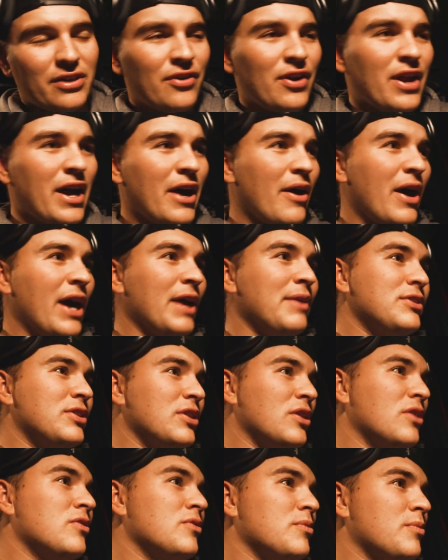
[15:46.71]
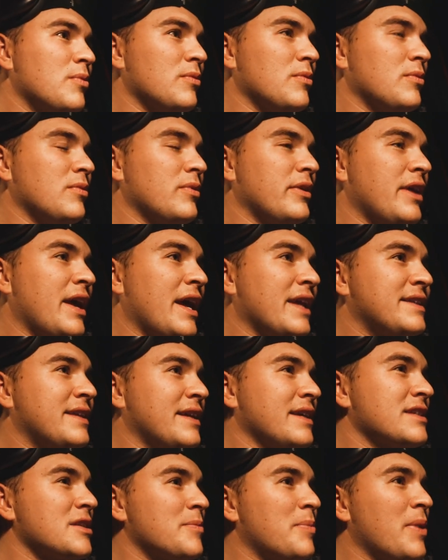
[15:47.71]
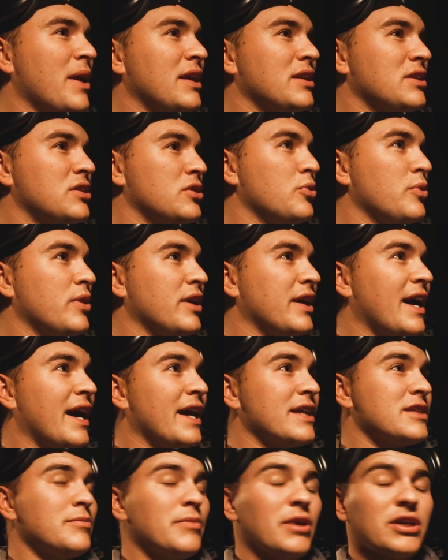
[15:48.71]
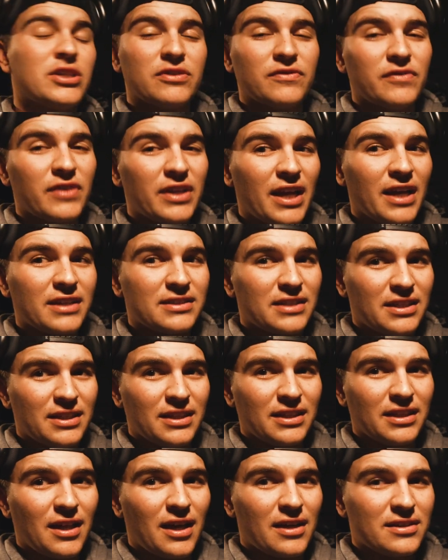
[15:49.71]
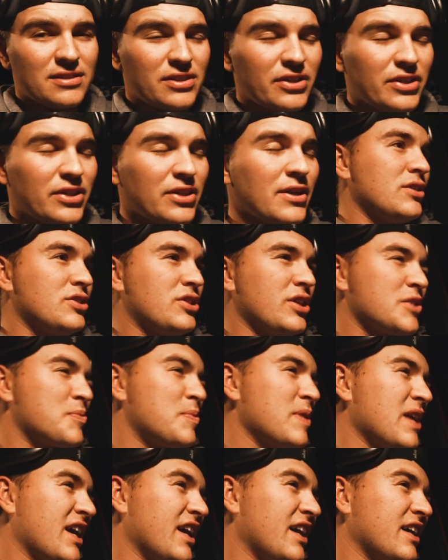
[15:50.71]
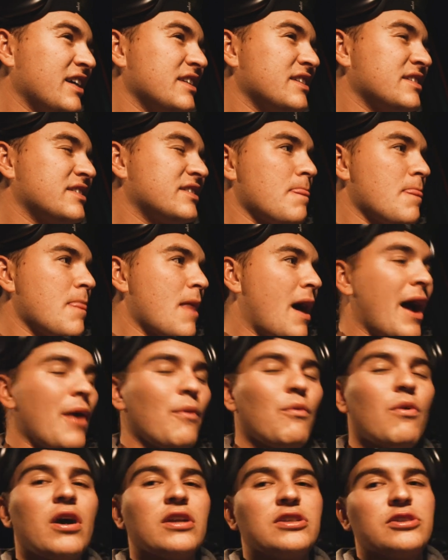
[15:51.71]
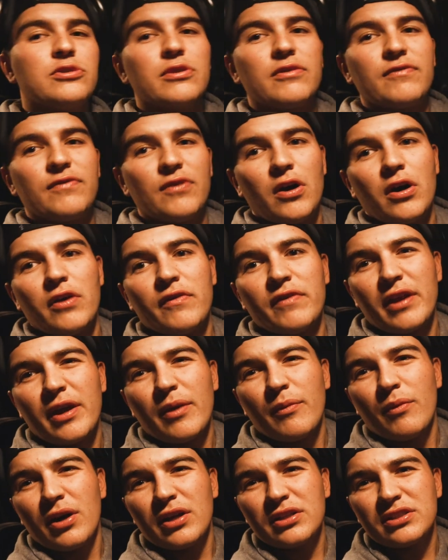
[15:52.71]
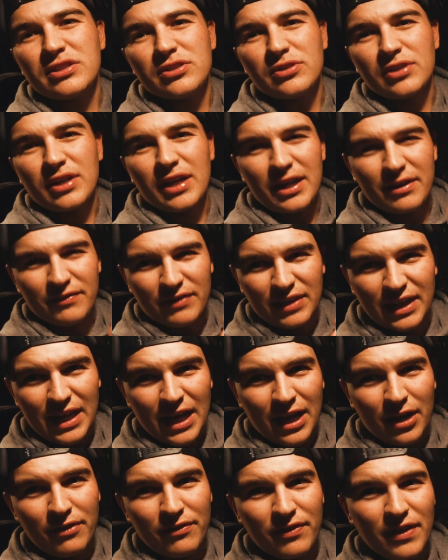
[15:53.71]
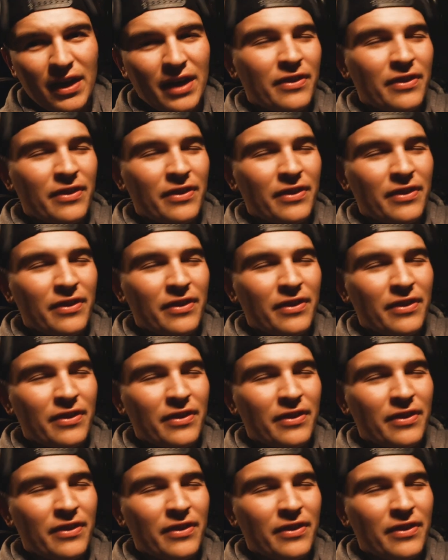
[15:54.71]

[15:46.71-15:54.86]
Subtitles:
Now, I don't anticipate doing as much of it as I did last year, just because I want to evolve and I want to kind of get out of that.